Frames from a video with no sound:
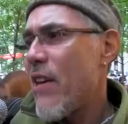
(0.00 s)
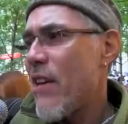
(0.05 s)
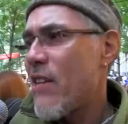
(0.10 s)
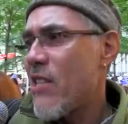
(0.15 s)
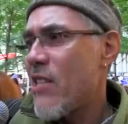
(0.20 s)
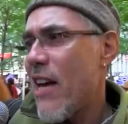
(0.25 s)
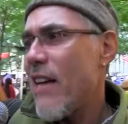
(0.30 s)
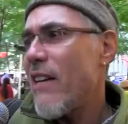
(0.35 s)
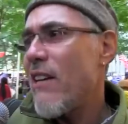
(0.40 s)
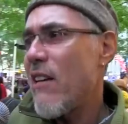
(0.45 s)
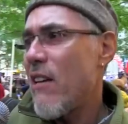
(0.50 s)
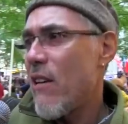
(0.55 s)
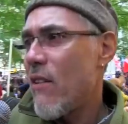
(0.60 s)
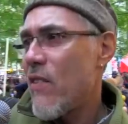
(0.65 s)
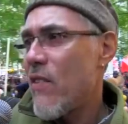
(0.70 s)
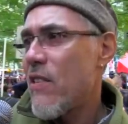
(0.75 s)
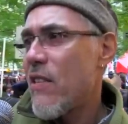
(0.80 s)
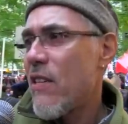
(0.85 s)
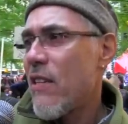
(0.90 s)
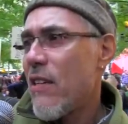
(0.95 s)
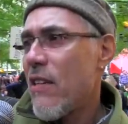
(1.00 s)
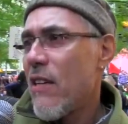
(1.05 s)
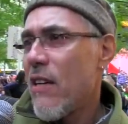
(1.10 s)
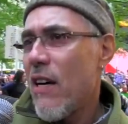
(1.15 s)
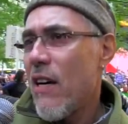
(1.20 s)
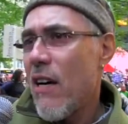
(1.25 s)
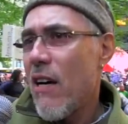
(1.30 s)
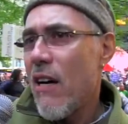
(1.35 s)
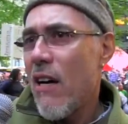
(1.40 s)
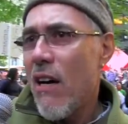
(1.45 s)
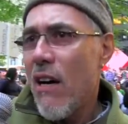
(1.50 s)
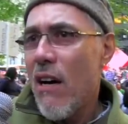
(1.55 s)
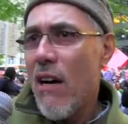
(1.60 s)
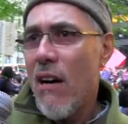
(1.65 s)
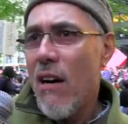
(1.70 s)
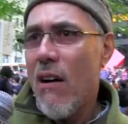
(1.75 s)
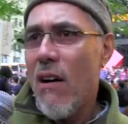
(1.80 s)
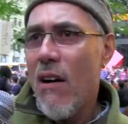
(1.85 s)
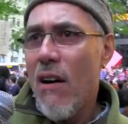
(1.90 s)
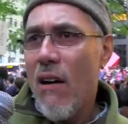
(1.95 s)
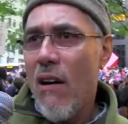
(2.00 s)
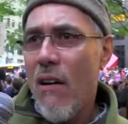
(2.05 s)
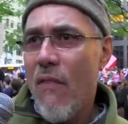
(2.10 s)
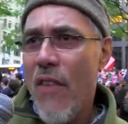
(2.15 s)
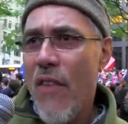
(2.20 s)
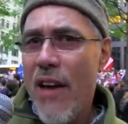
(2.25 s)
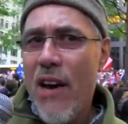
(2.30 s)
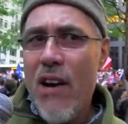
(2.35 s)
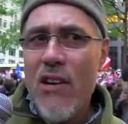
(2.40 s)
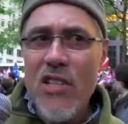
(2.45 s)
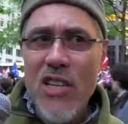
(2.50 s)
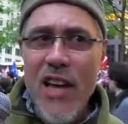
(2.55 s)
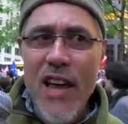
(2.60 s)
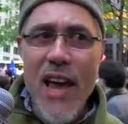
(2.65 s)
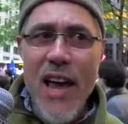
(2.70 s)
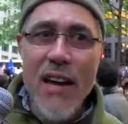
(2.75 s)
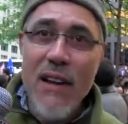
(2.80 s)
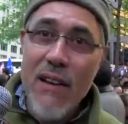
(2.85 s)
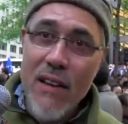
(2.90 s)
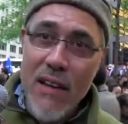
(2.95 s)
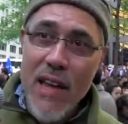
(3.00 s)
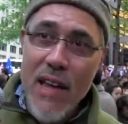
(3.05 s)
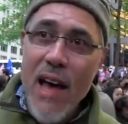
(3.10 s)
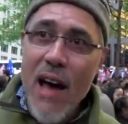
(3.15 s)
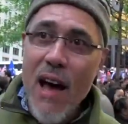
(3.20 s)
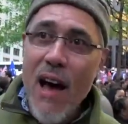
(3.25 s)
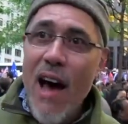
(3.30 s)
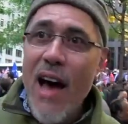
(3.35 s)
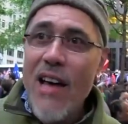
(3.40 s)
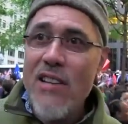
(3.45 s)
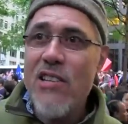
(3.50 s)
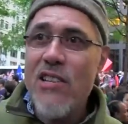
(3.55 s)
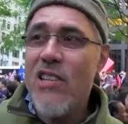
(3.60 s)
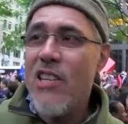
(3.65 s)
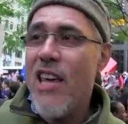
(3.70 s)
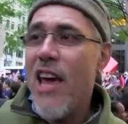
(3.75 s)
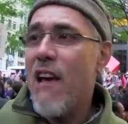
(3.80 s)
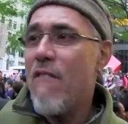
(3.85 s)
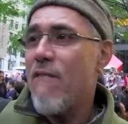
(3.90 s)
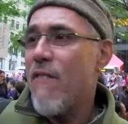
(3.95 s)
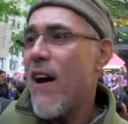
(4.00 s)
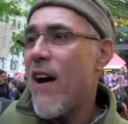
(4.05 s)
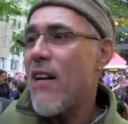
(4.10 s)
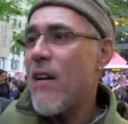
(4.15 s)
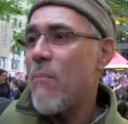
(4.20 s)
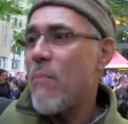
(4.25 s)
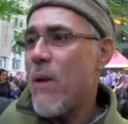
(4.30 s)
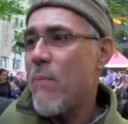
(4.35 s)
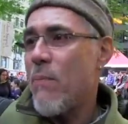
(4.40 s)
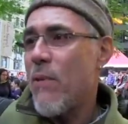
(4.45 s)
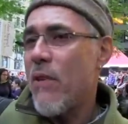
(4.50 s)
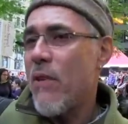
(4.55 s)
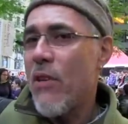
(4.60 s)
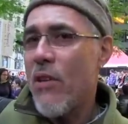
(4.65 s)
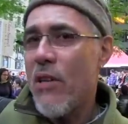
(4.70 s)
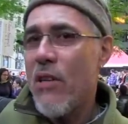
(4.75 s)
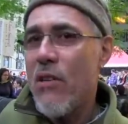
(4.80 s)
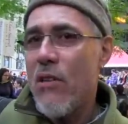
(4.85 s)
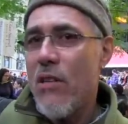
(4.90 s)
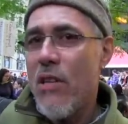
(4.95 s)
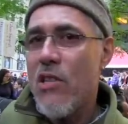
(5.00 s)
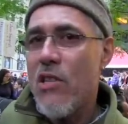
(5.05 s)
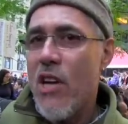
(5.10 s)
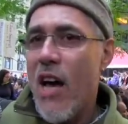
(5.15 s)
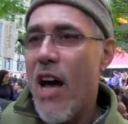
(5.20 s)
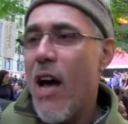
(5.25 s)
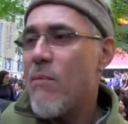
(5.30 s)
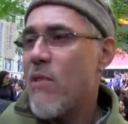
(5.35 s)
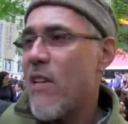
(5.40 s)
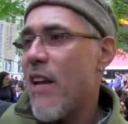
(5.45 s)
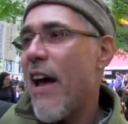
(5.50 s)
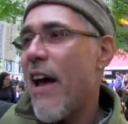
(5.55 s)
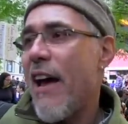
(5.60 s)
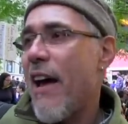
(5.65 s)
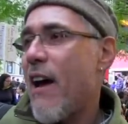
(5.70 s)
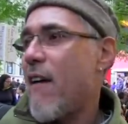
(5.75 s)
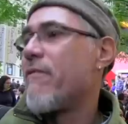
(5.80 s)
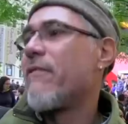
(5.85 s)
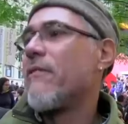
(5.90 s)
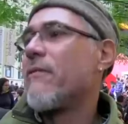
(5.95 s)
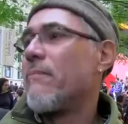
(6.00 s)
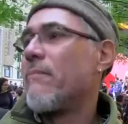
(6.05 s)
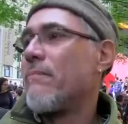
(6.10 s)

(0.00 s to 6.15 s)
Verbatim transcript: the executives, uh, uh they are saying, "Yeah, I just can't find the people that can do the jobs that I have."